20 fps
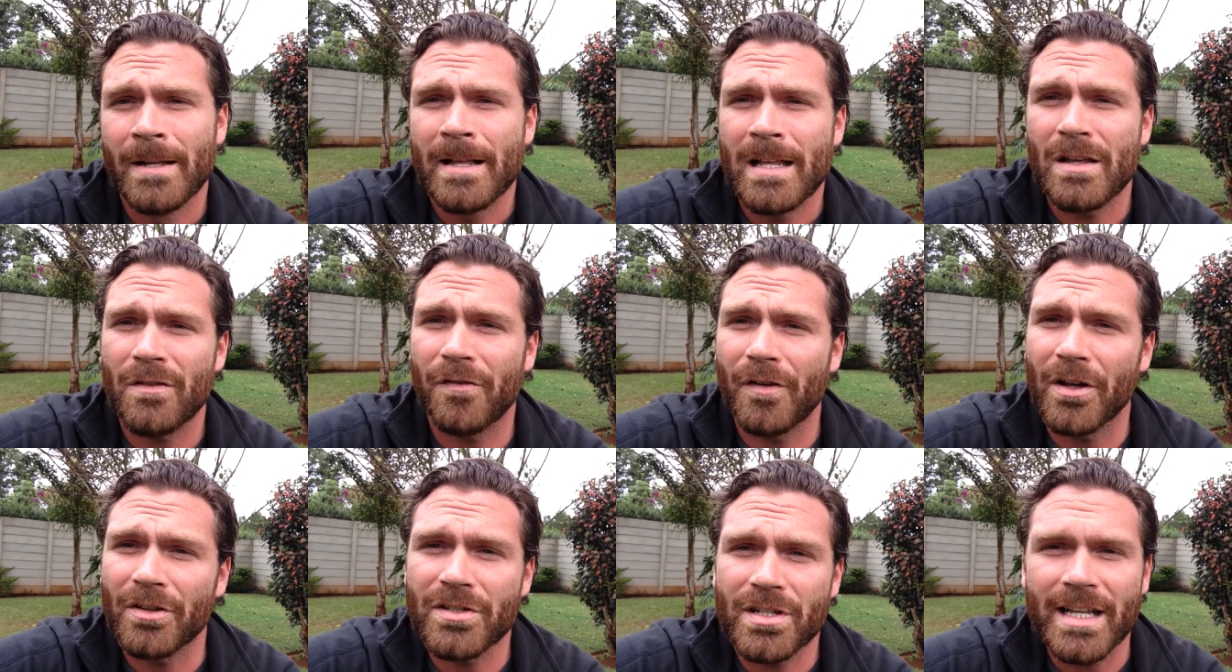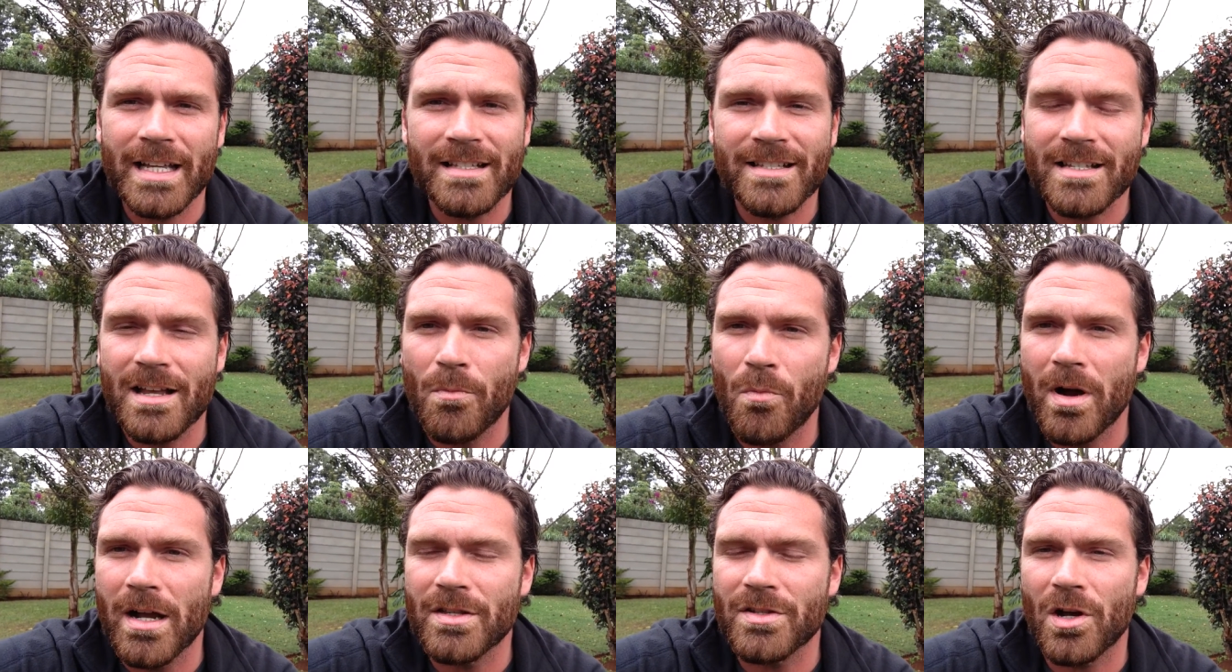he felt in
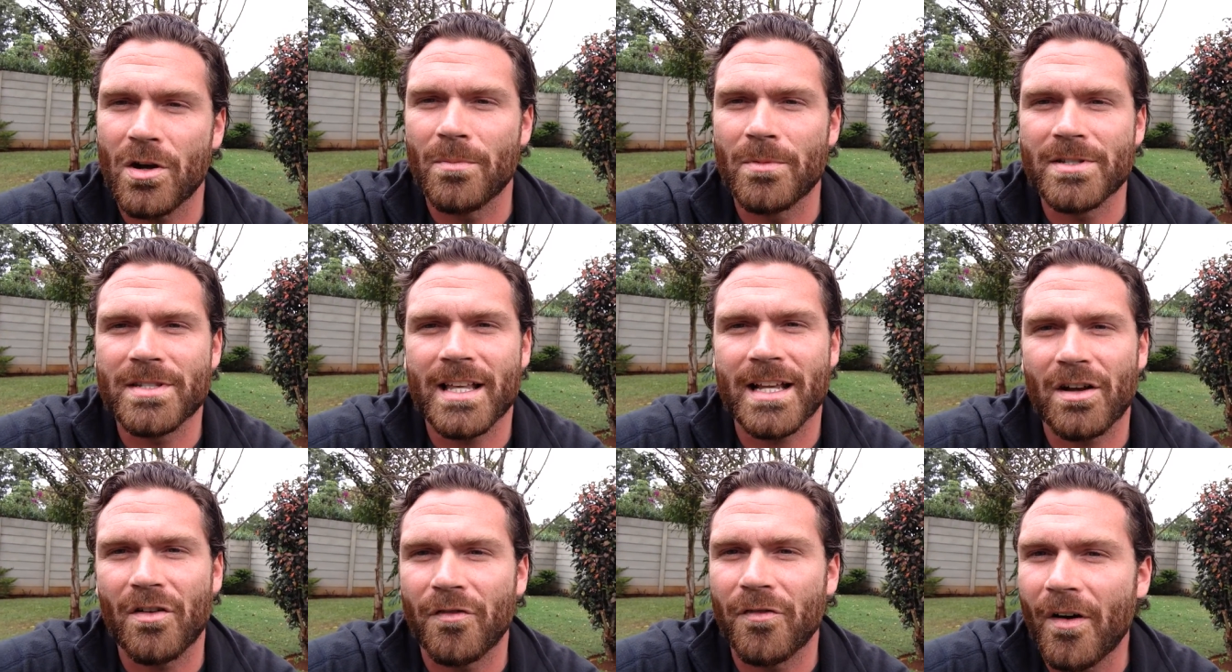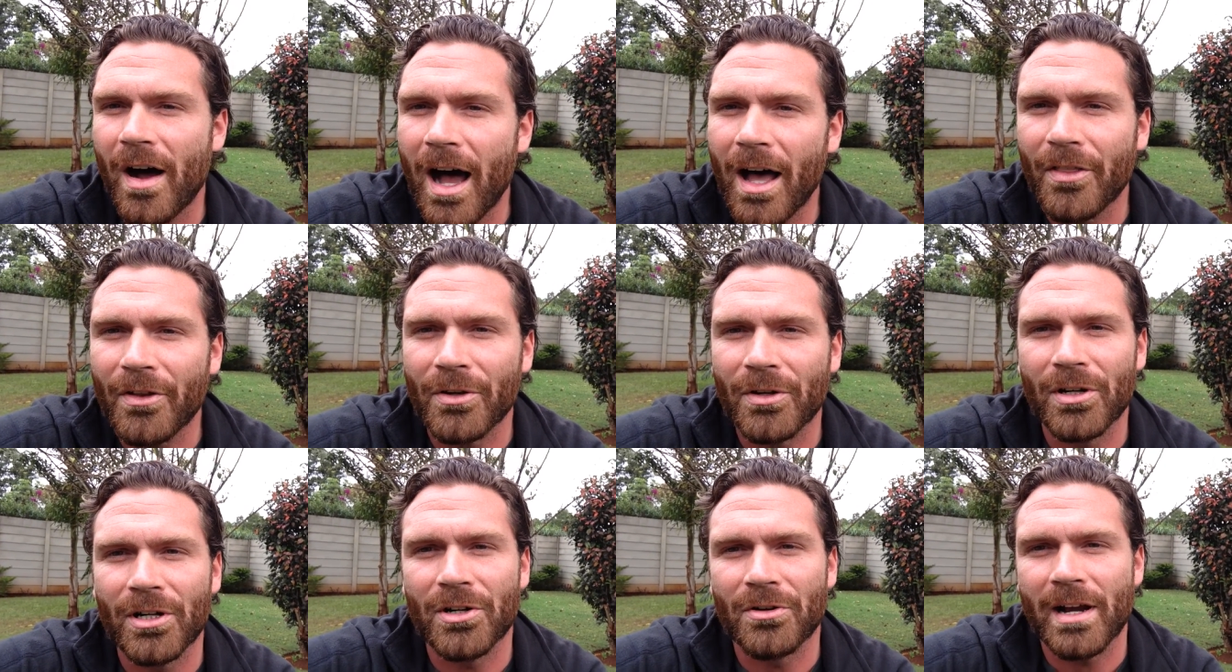some ways almost like a
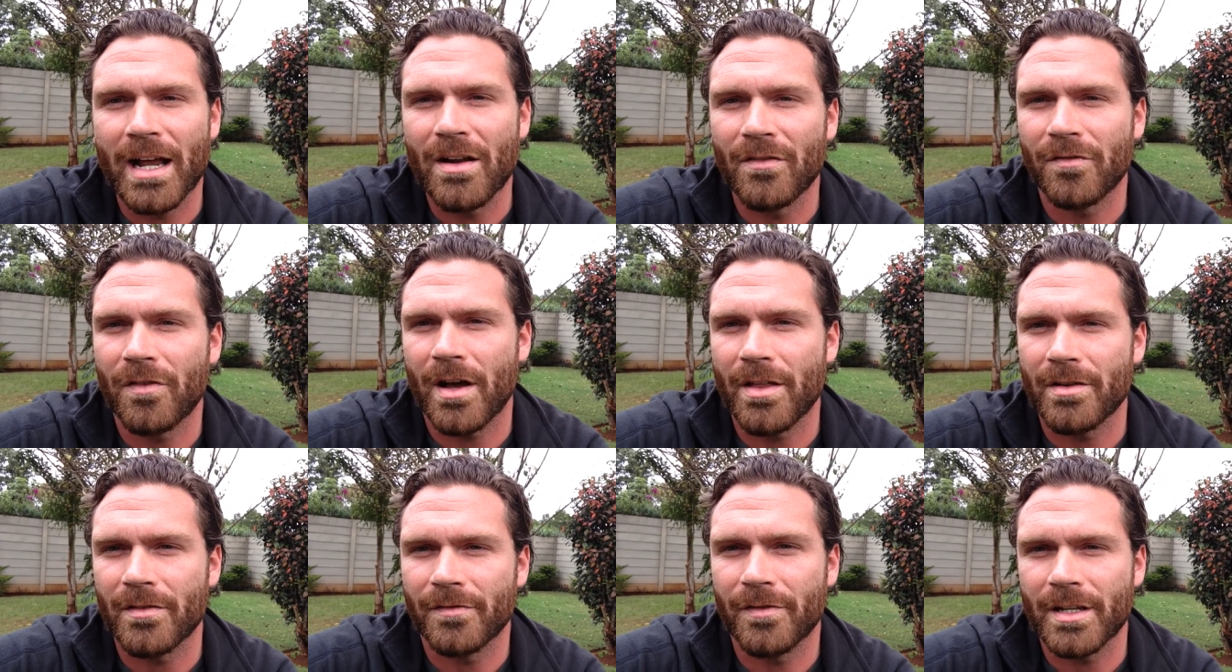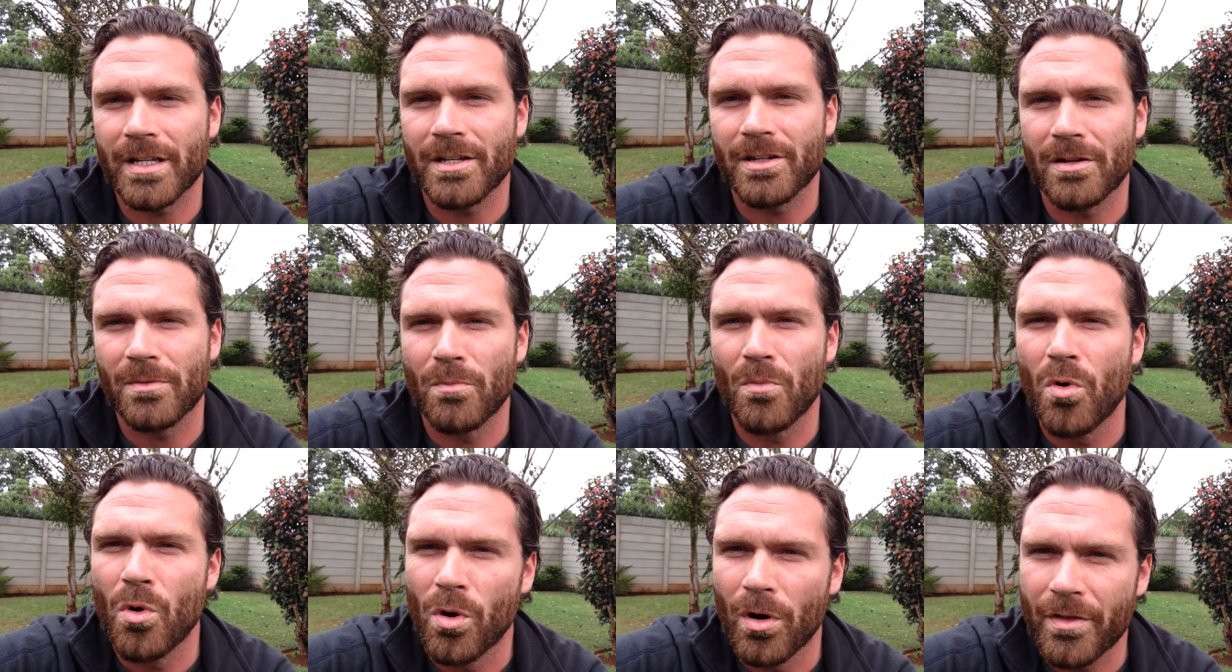father or a grandfather figure
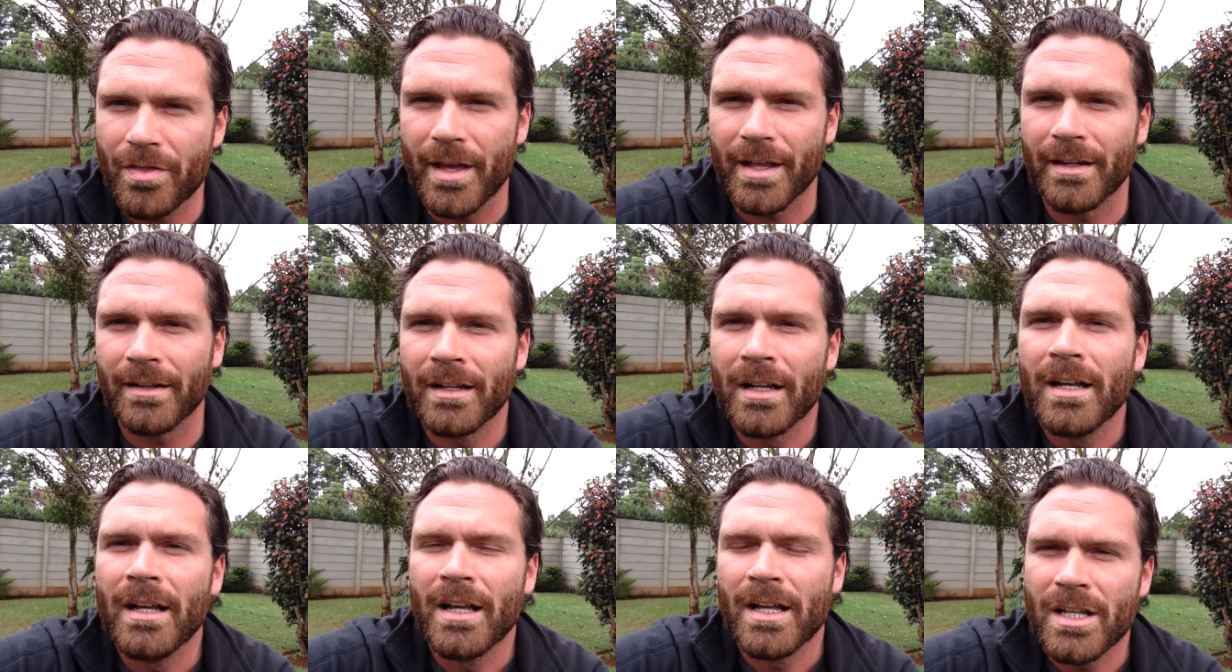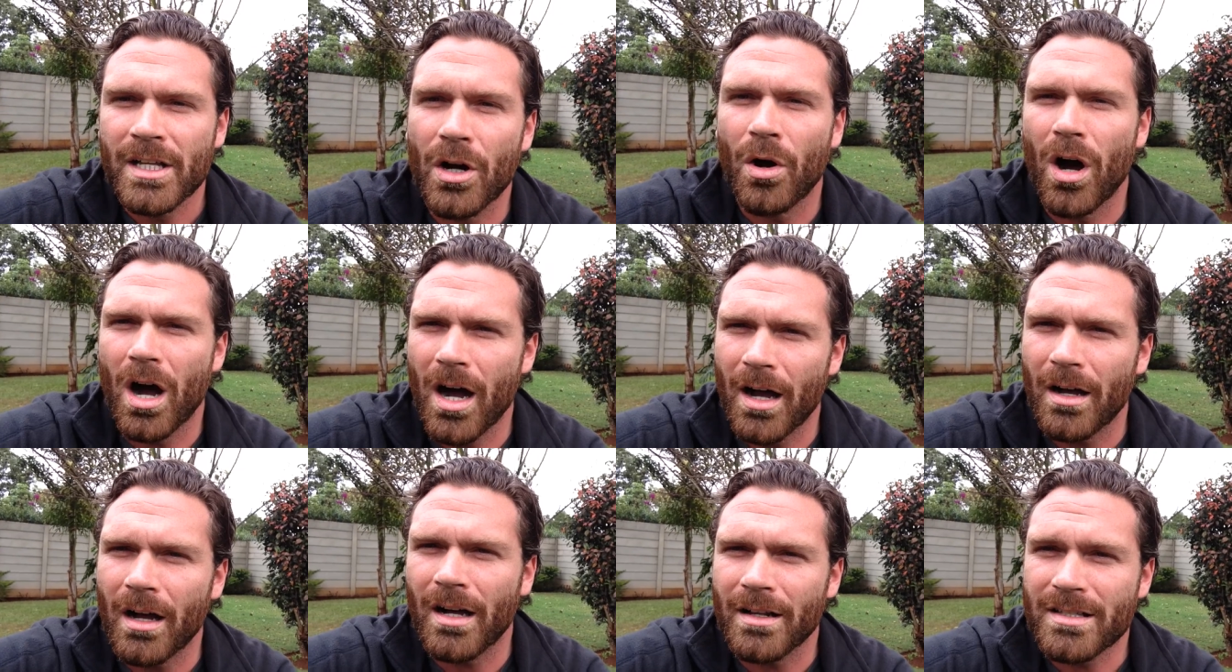more than you know a,